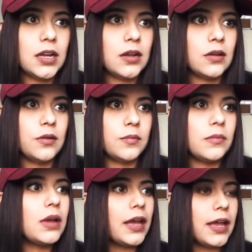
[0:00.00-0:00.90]

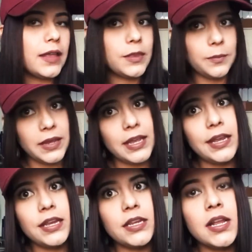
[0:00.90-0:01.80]
I had the
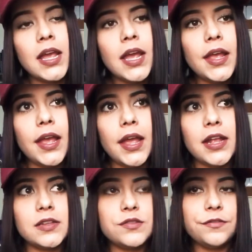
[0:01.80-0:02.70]
pain. I
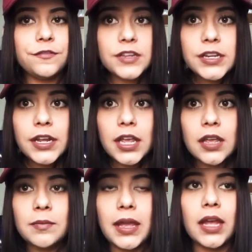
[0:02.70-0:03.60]
had to feed
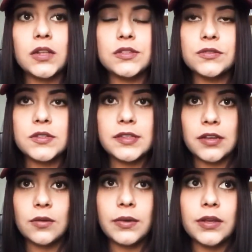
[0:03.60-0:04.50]
him. I had to
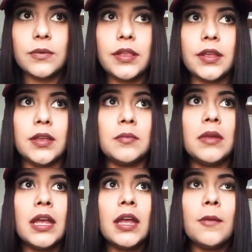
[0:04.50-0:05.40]
stay awake with him.
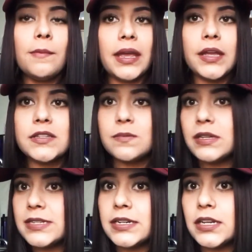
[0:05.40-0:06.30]
My
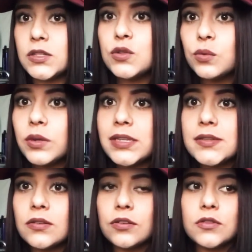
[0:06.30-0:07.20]
husband did get 2 weeks,
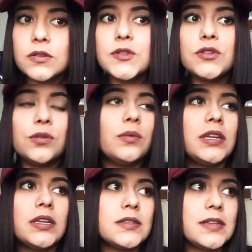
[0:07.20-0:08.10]
so those 2
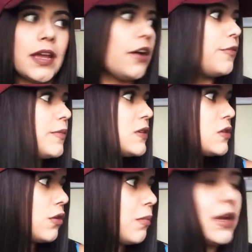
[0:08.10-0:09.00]
weeks he helped me
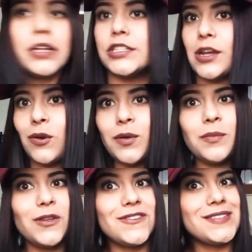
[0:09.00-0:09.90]
so much. I
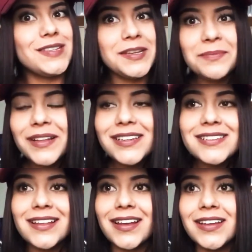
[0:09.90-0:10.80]
remember those
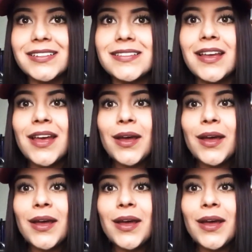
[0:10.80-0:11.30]
sleepless nights.